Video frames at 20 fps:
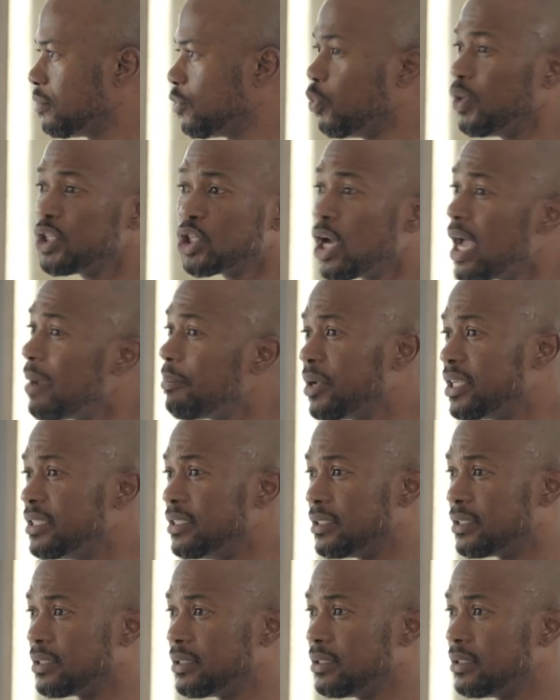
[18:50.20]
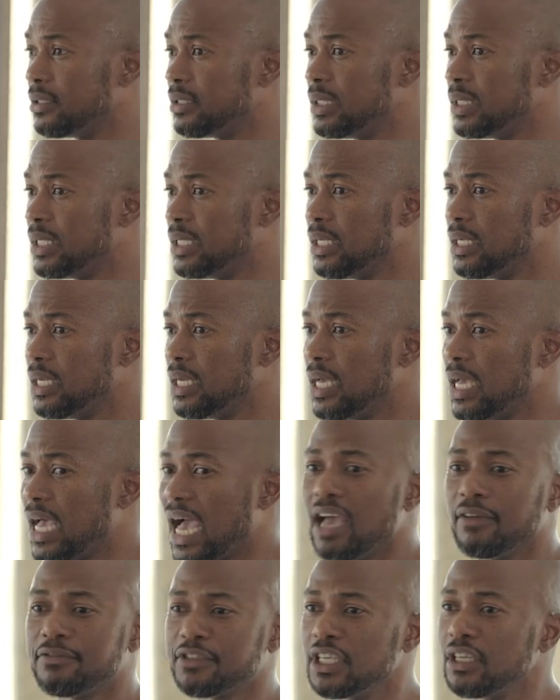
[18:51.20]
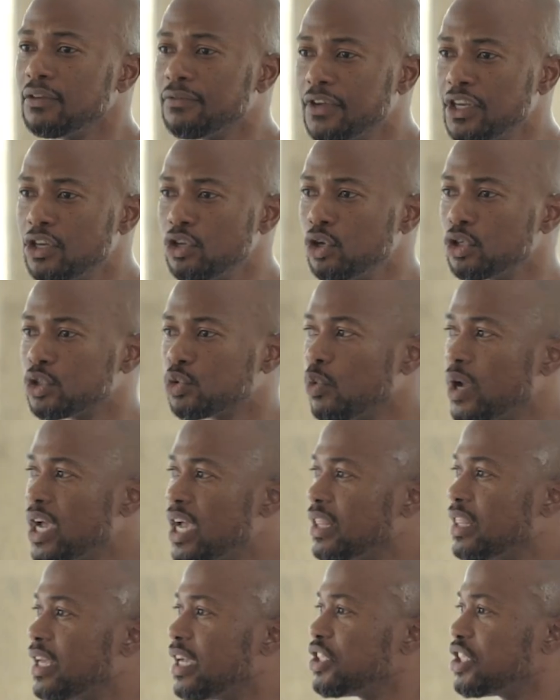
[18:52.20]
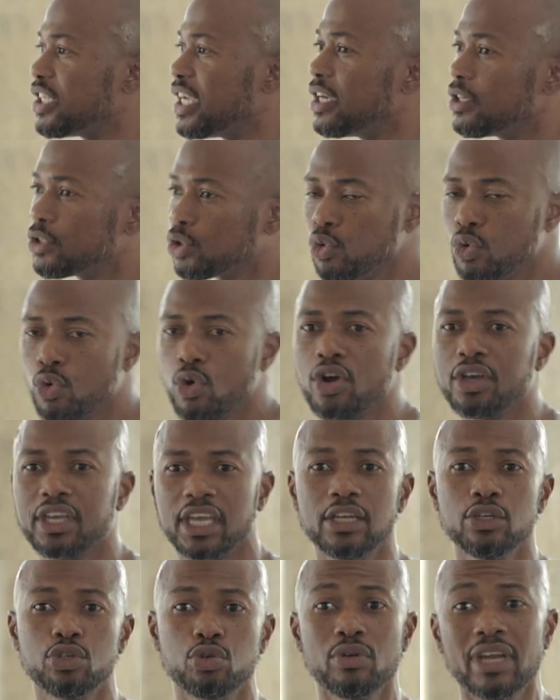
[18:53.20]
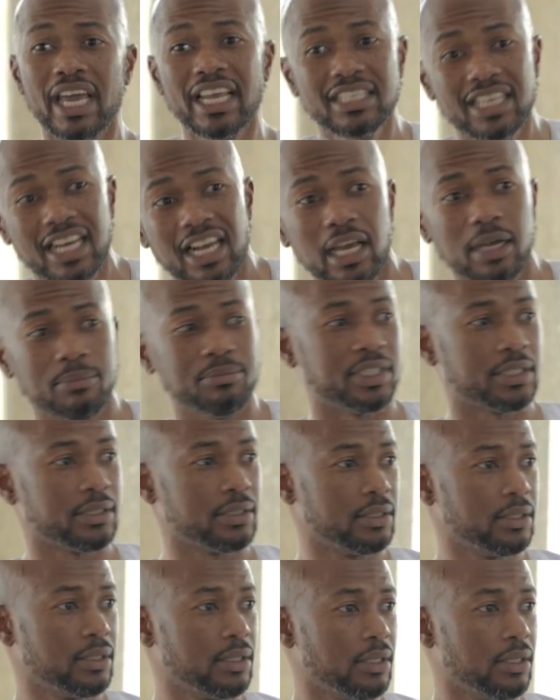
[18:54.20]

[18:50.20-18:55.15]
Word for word: which happens. I've seen videos where there are sheikhs who walk into nightclubs